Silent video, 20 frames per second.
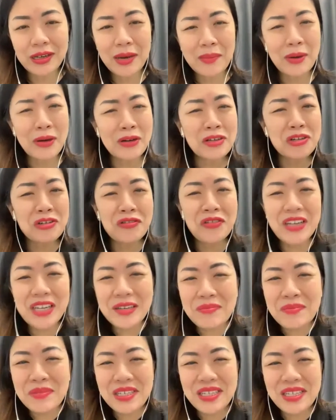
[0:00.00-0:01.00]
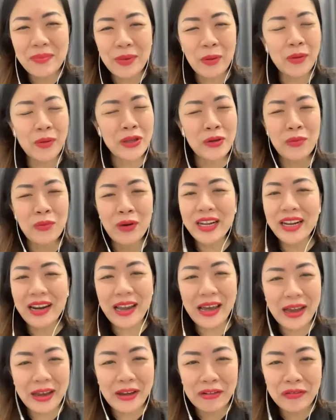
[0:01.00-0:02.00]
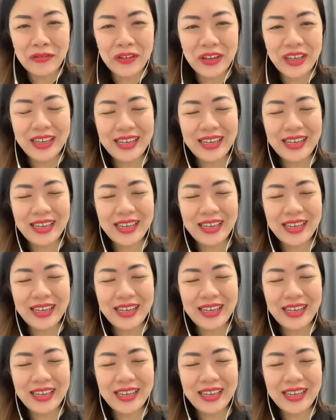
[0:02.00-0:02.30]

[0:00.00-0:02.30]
about dreams, about what you want in life.